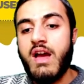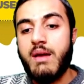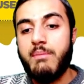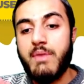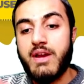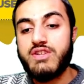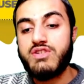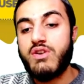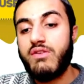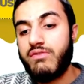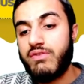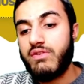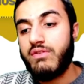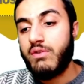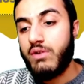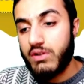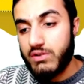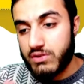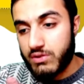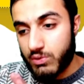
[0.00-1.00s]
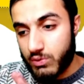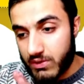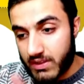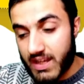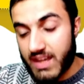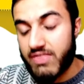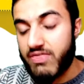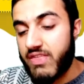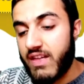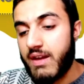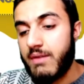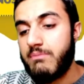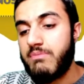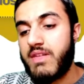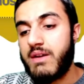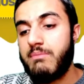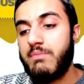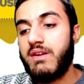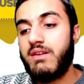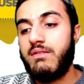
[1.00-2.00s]
make sure if you want to get them
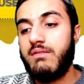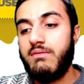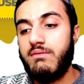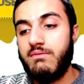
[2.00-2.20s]
then